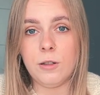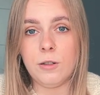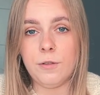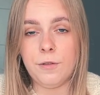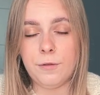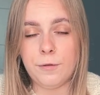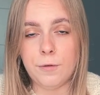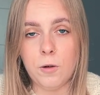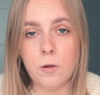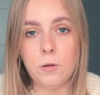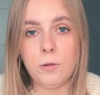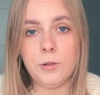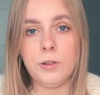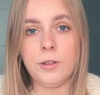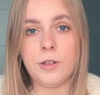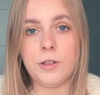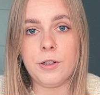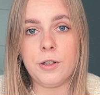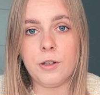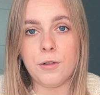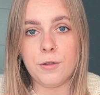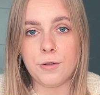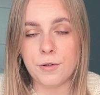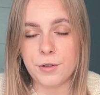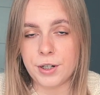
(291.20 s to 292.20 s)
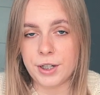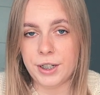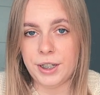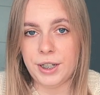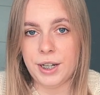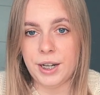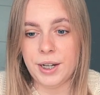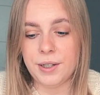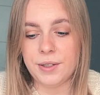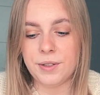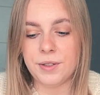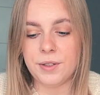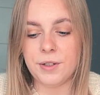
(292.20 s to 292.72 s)
folder
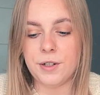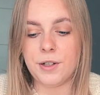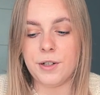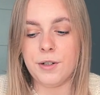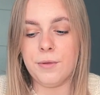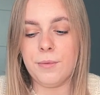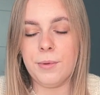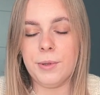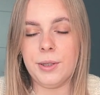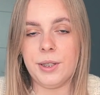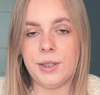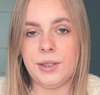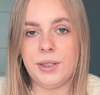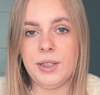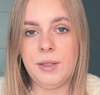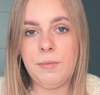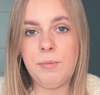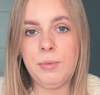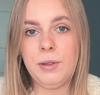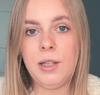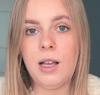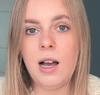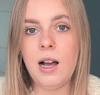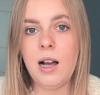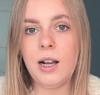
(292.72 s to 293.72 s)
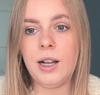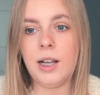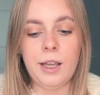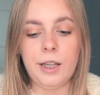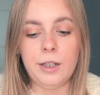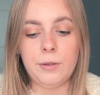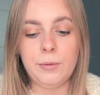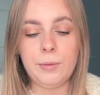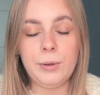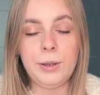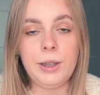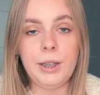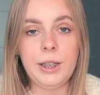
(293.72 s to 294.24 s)
organizer with a ziplock.
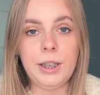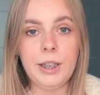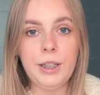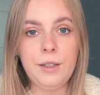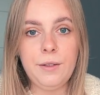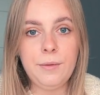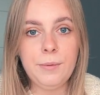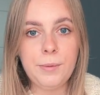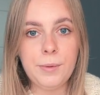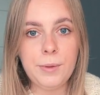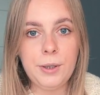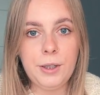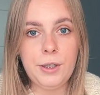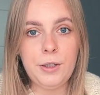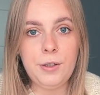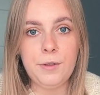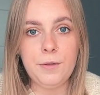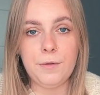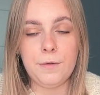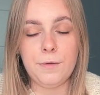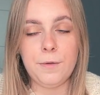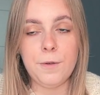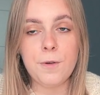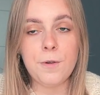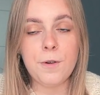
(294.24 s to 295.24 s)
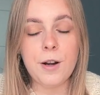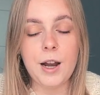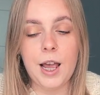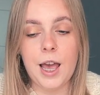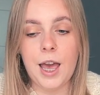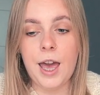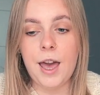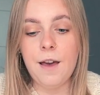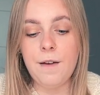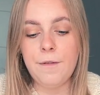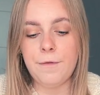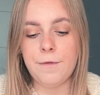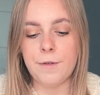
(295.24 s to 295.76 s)
It will live with you
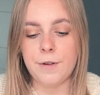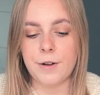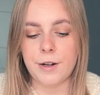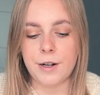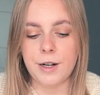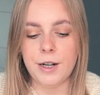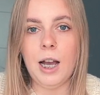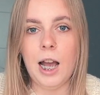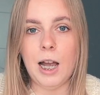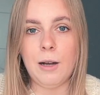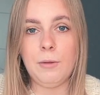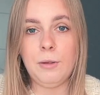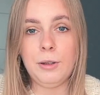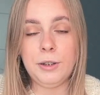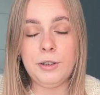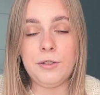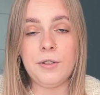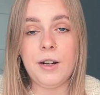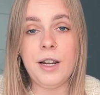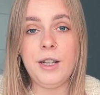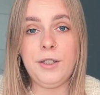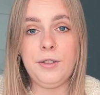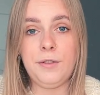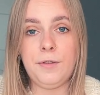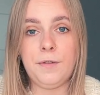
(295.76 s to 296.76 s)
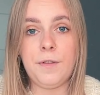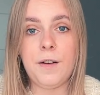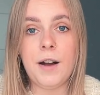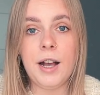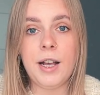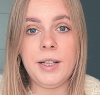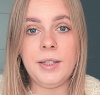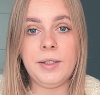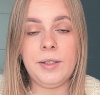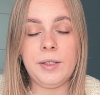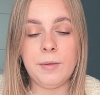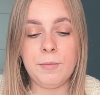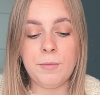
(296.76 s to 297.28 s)
forever. I will try to
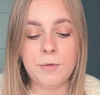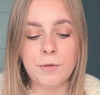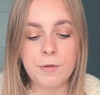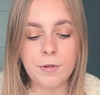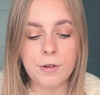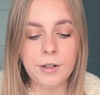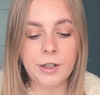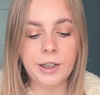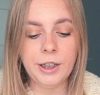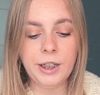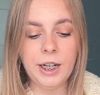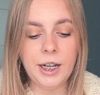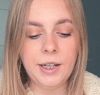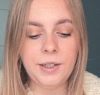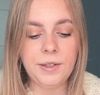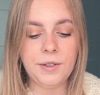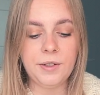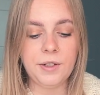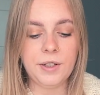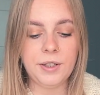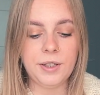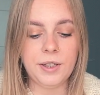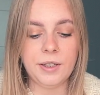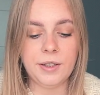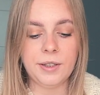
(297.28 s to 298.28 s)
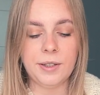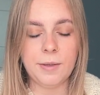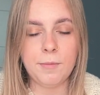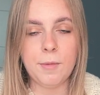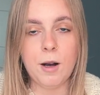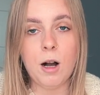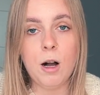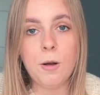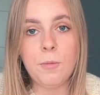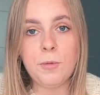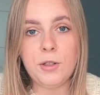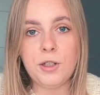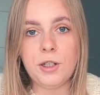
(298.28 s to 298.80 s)
find some organizers and some
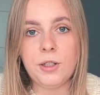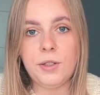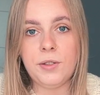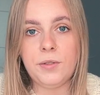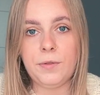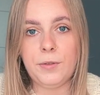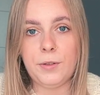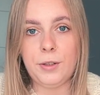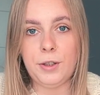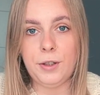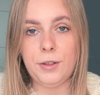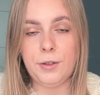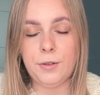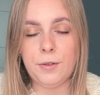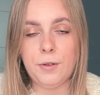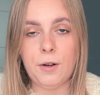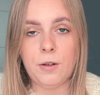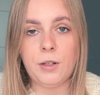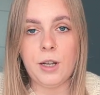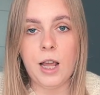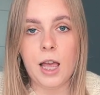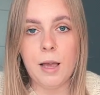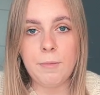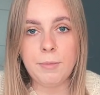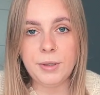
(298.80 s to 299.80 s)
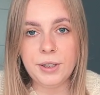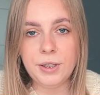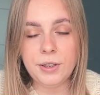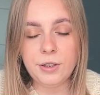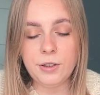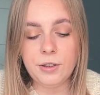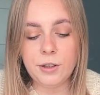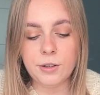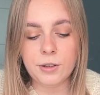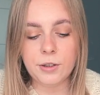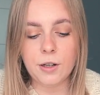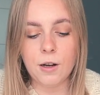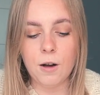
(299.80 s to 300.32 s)
options for you on
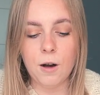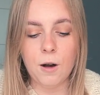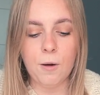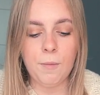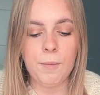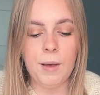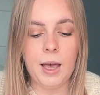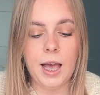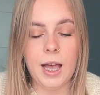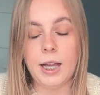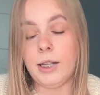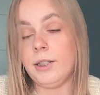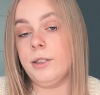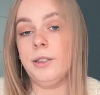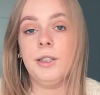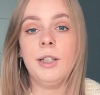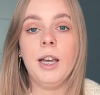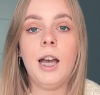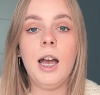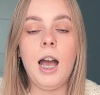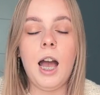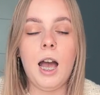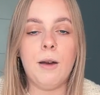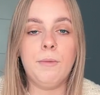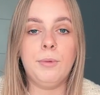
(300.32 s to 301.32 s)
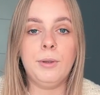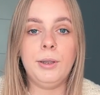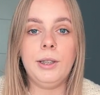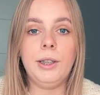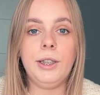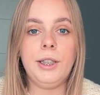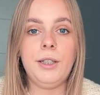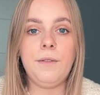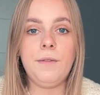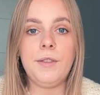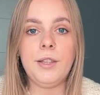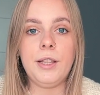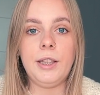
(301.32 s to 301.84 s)
Amazon.com, and I will
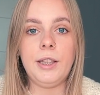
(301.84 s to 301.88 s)
leave the